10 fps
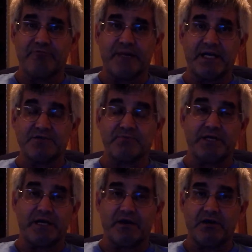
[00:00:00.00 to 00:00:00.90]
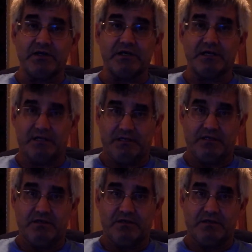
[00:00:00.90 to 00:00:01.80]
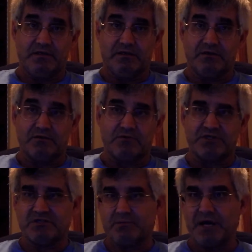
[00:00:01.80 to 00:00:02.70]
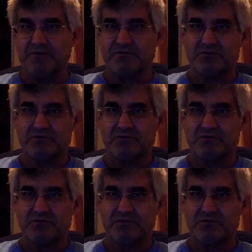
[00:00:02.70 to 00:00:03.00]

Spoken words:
management area, which is about